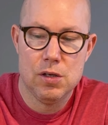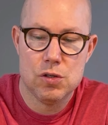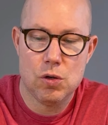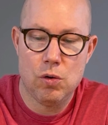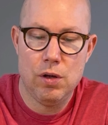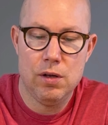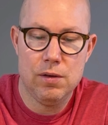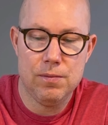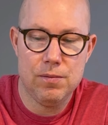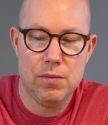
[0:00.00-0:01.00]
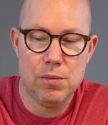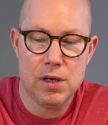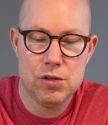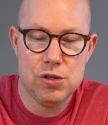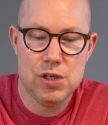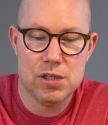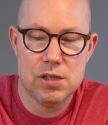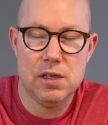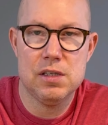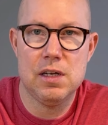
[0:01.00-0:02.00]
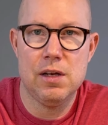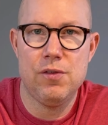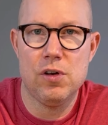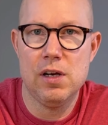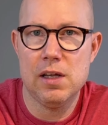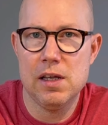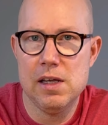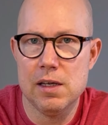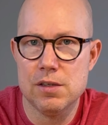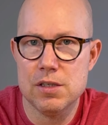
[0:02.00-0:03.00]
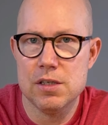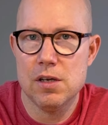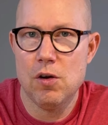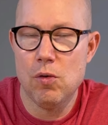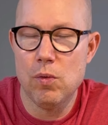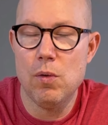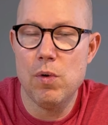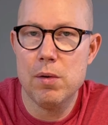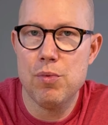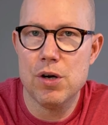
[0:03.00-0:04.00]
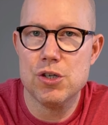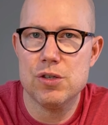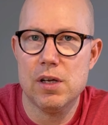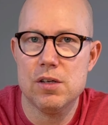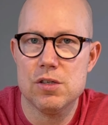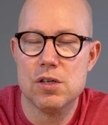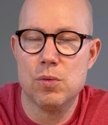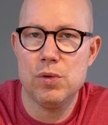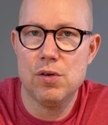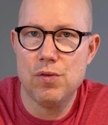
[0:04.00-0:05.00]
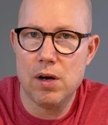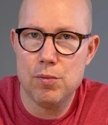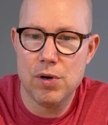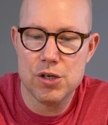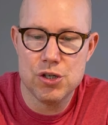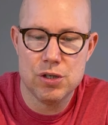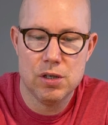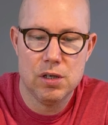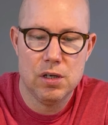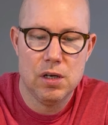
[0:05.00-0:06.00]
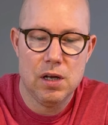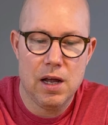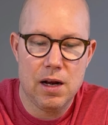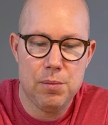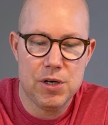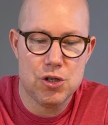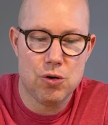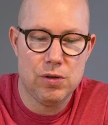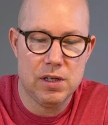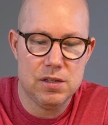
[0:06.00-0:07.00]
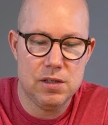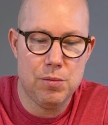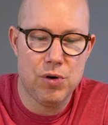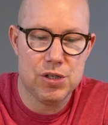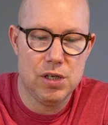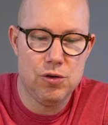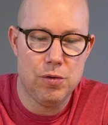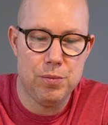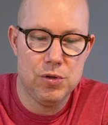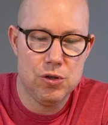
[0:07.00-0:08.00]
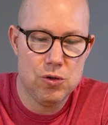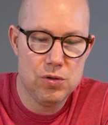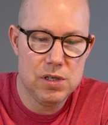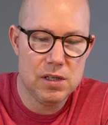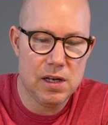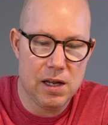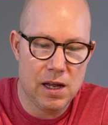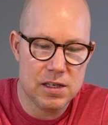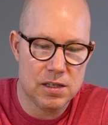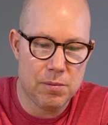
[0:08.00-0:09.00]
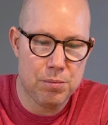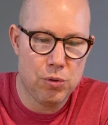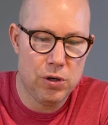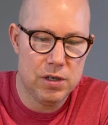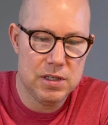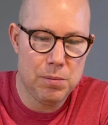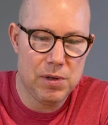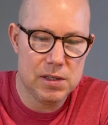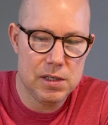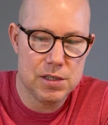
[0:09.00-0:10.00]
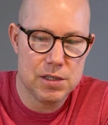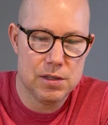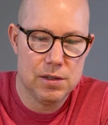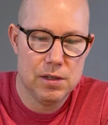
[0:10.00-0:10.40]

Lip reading: So my suggestion is that if you're gonna get only one brush, then start with a round brush and make sure that the brush that you're choosing that has a pointed tip like this.